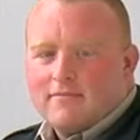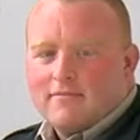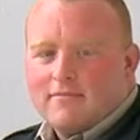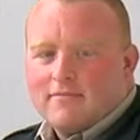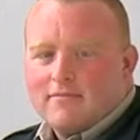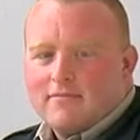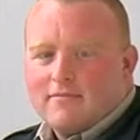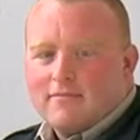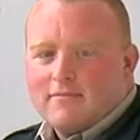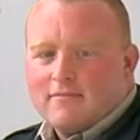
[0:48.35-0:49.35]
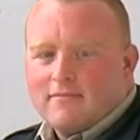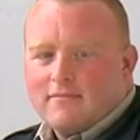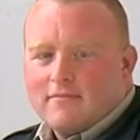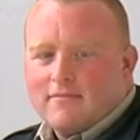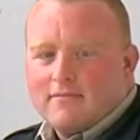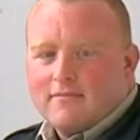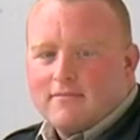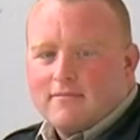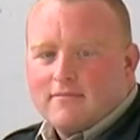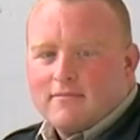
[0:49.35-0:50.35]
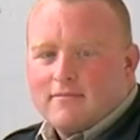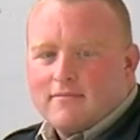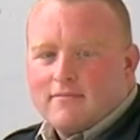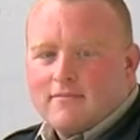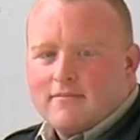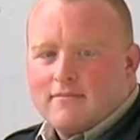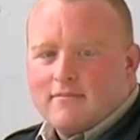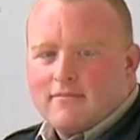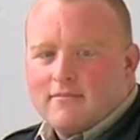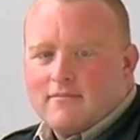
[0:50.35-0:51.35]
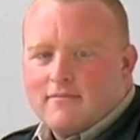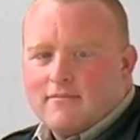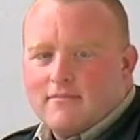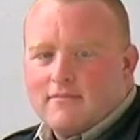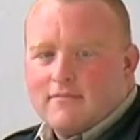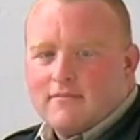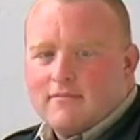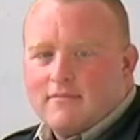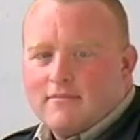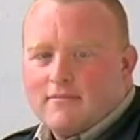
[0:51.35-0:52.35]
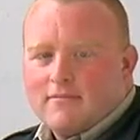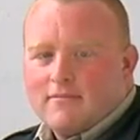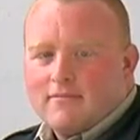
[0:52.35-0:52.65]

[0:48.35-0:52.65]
(silent)